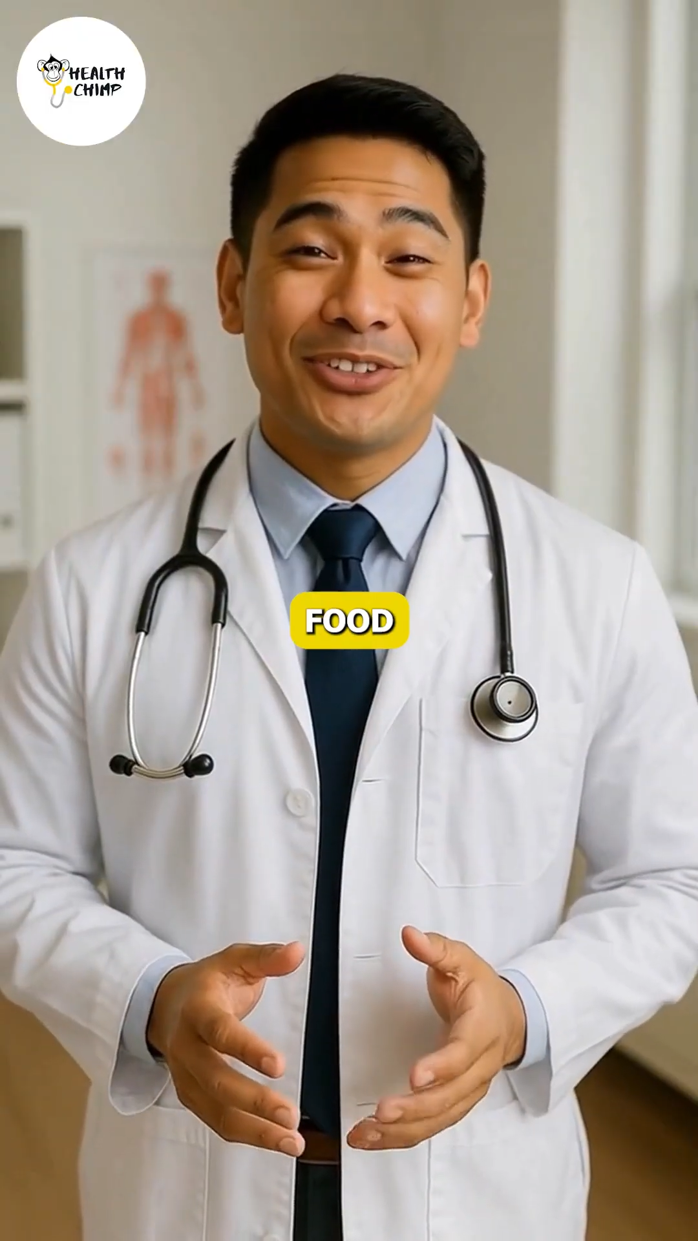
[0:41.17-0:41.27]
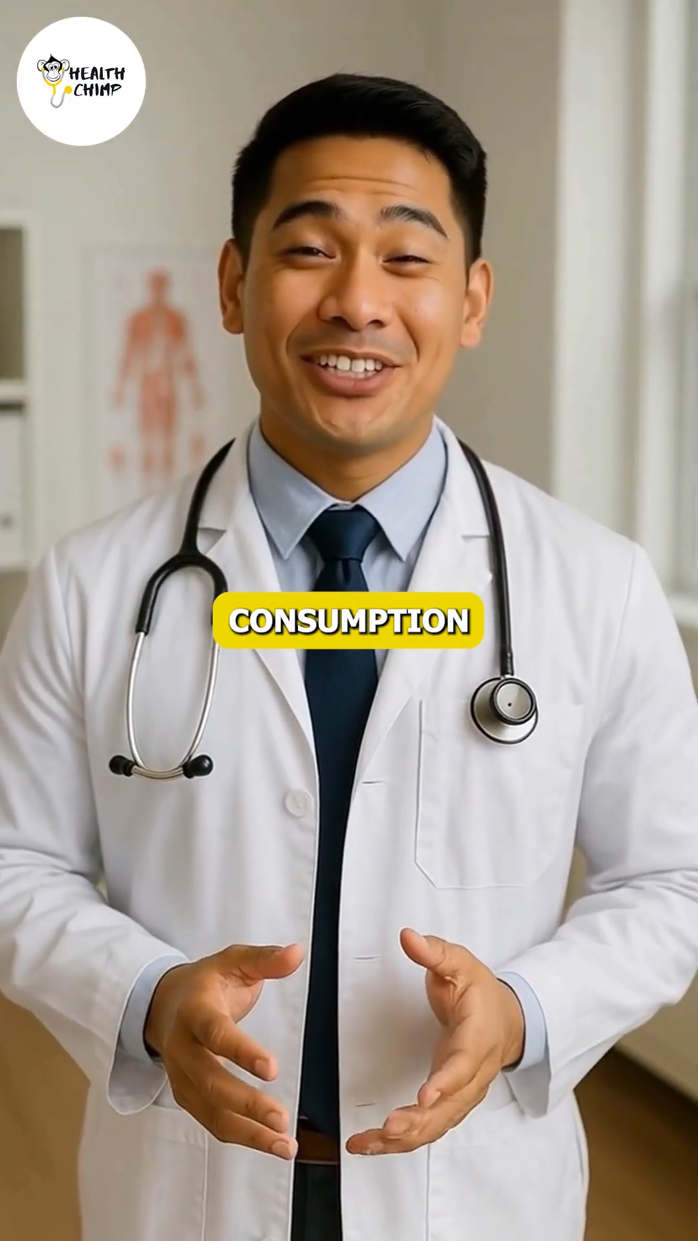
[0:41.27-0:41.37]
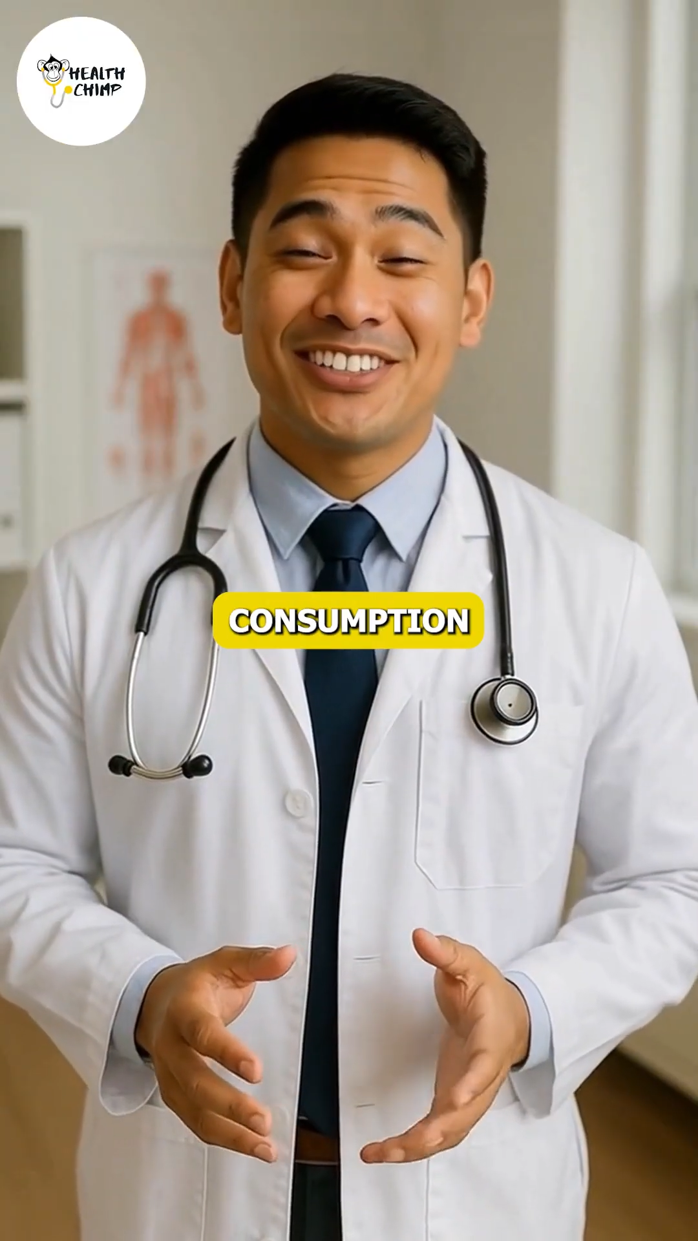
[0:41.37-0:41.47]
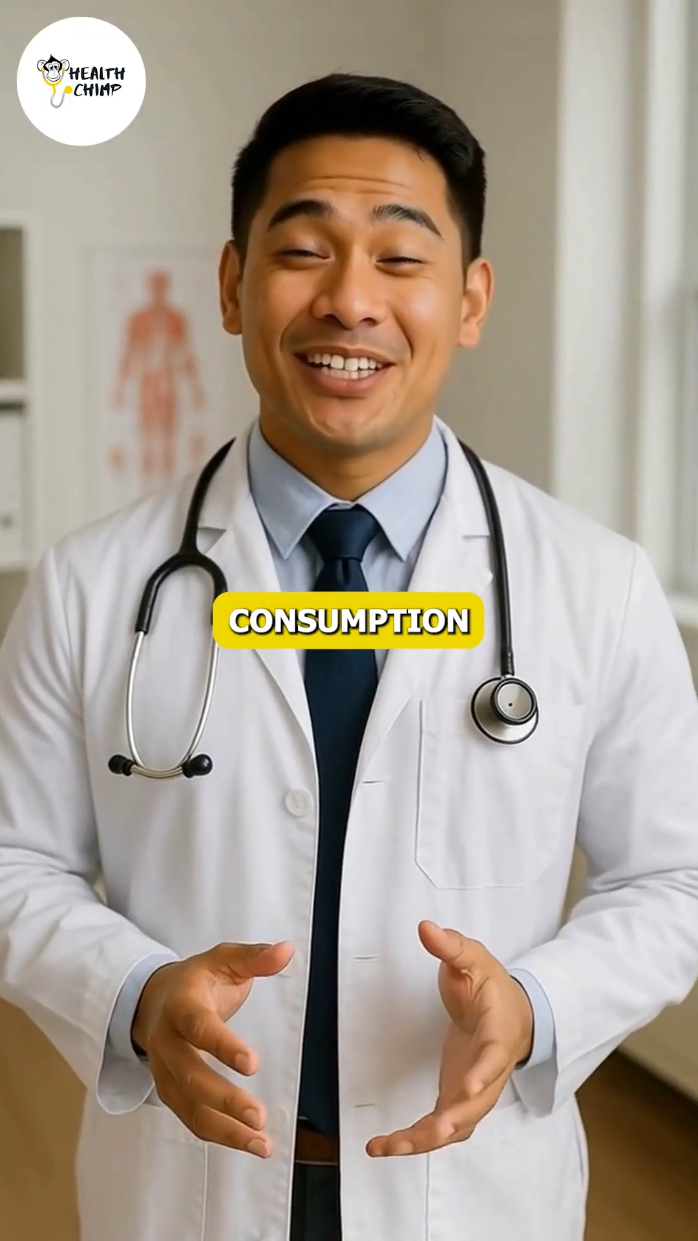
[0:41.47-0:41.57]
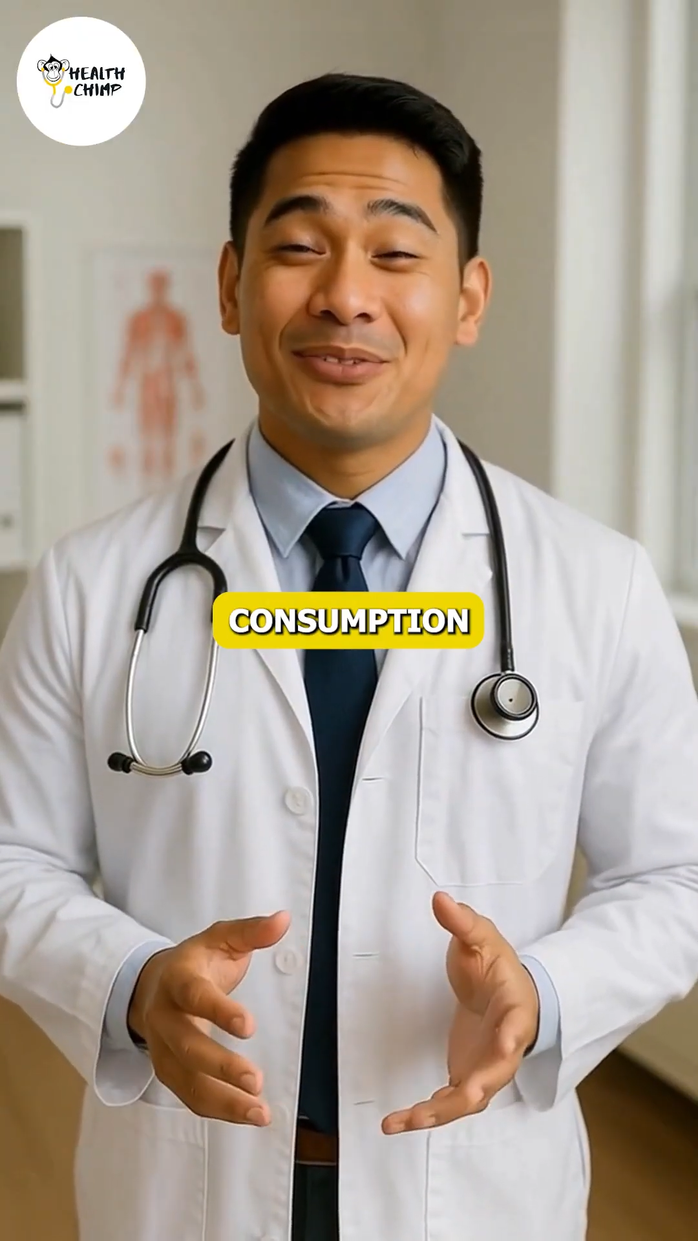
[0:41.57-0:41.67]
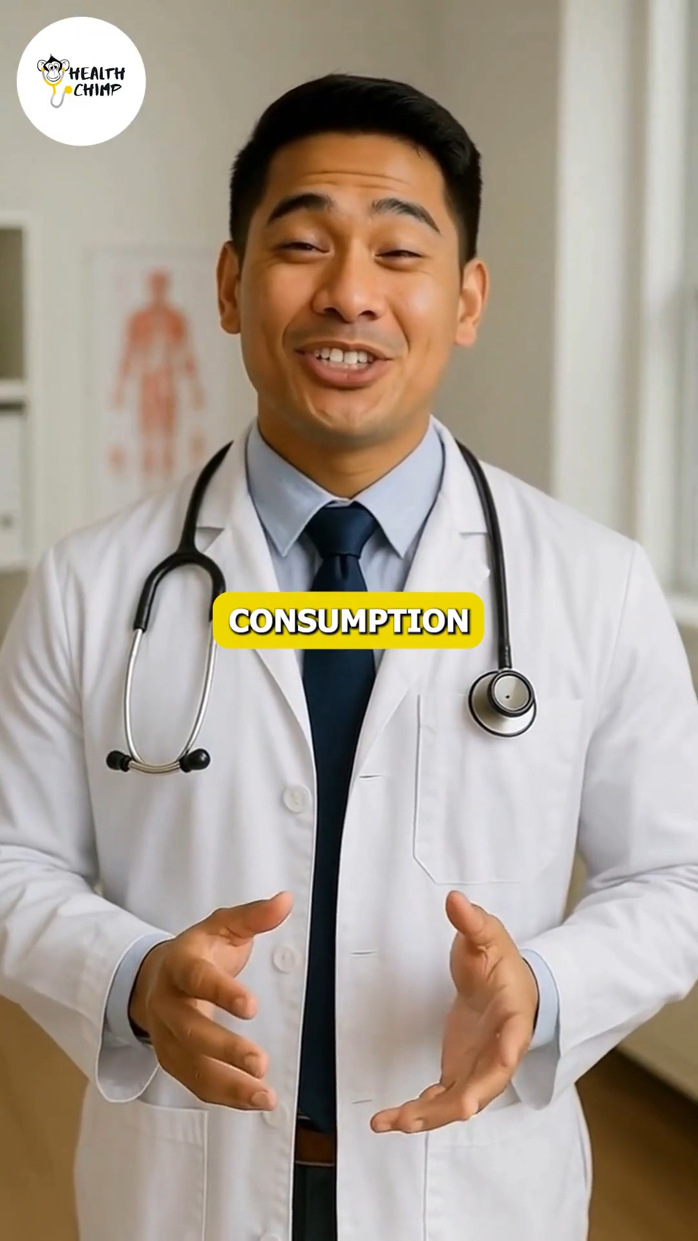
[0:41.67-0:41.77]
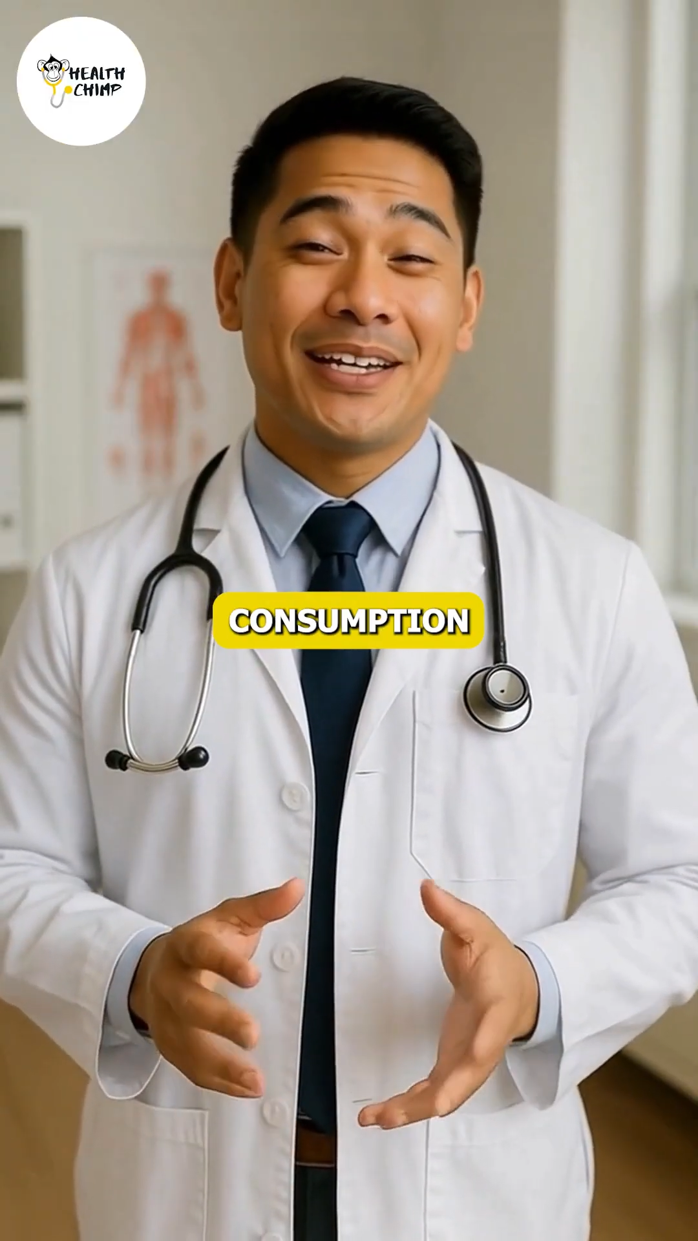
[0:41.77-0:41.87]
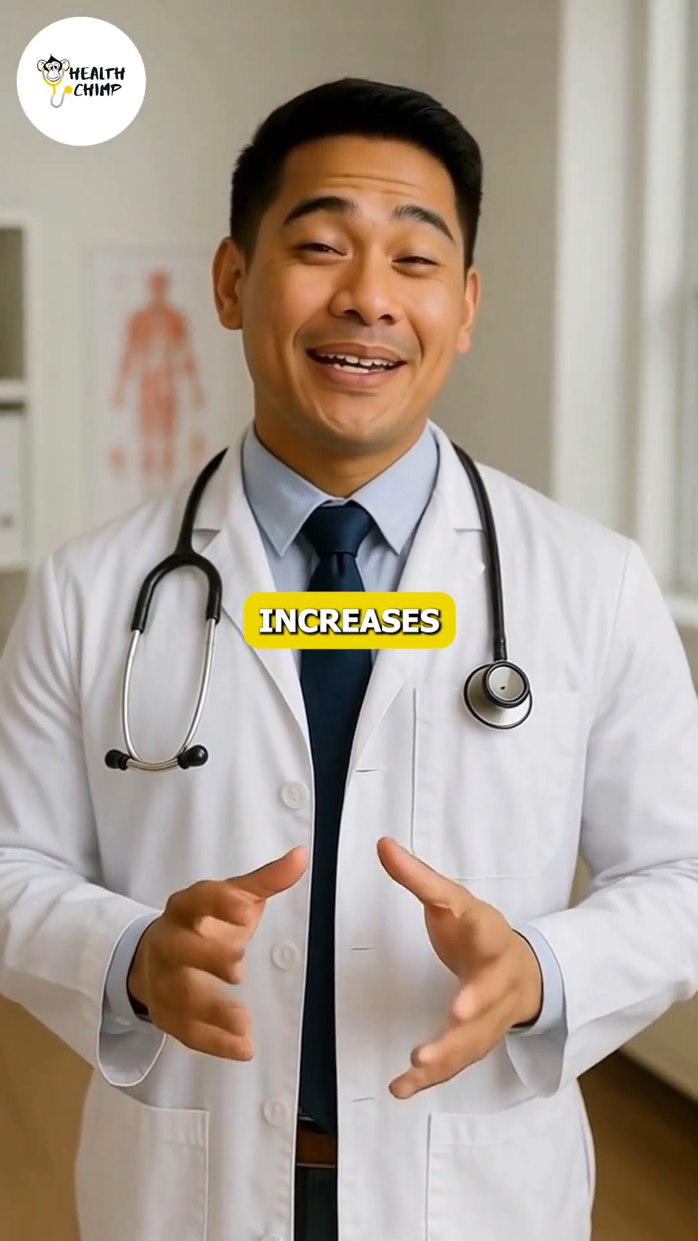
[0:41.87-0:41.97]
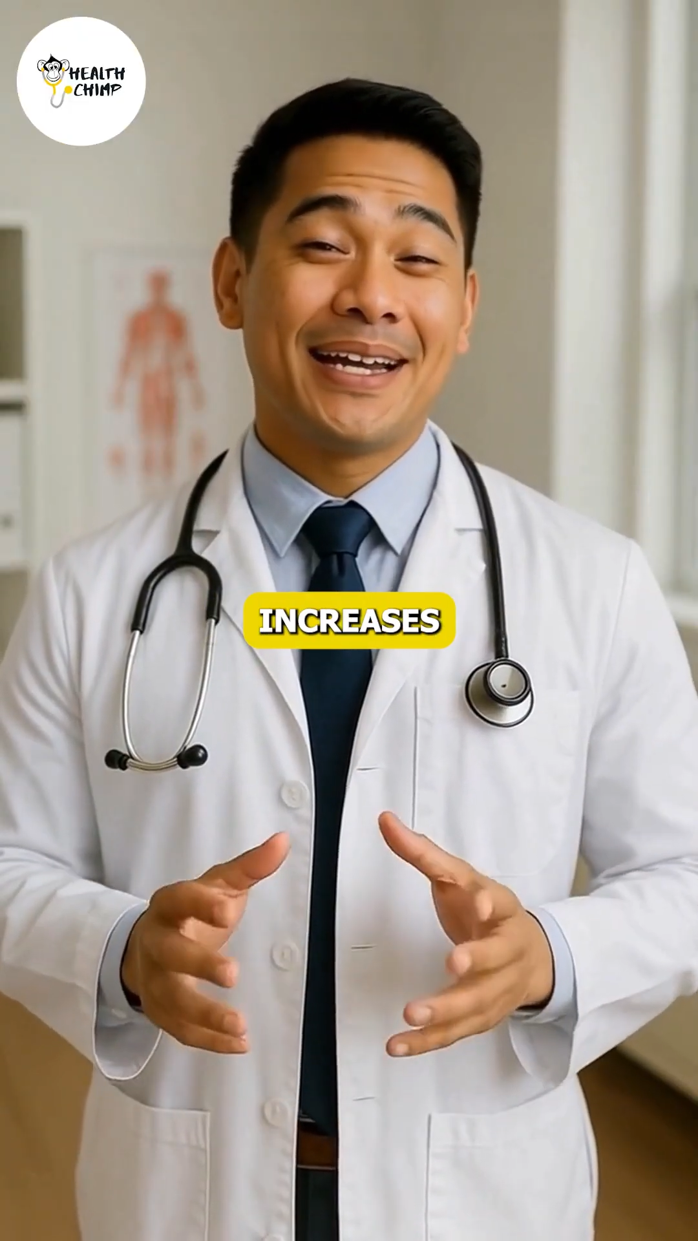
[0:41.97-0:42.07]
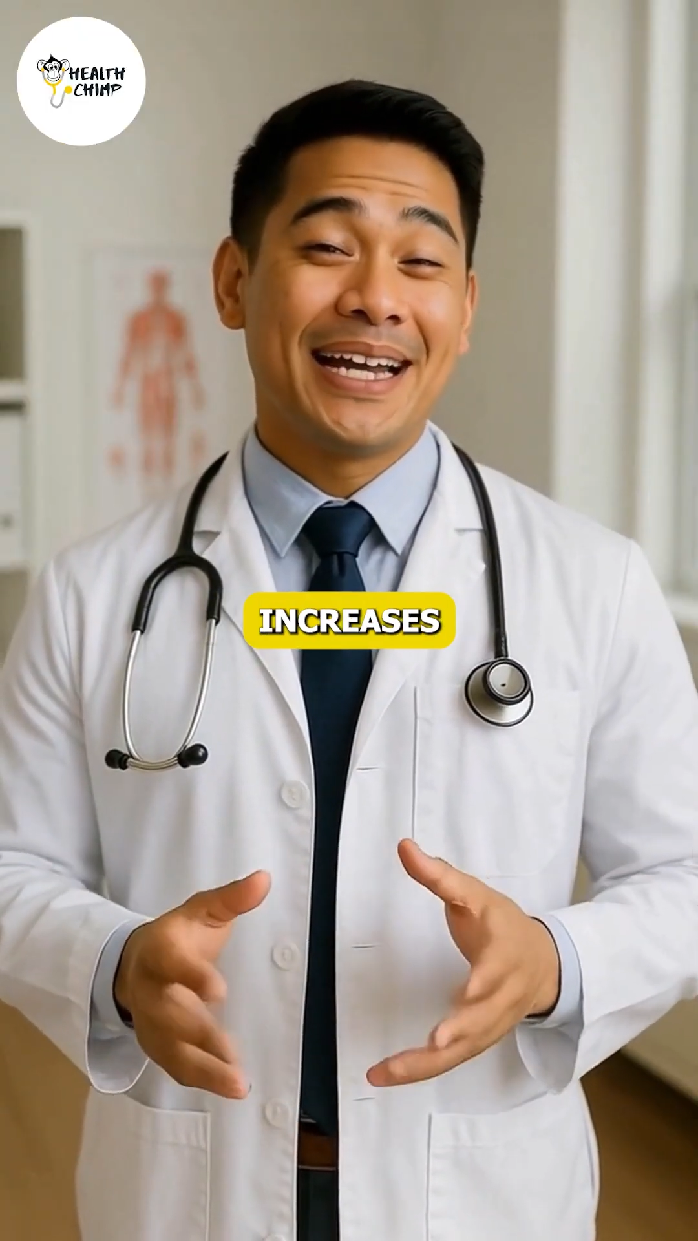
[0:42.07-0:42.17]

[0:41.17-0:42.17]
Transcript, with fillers: food consumption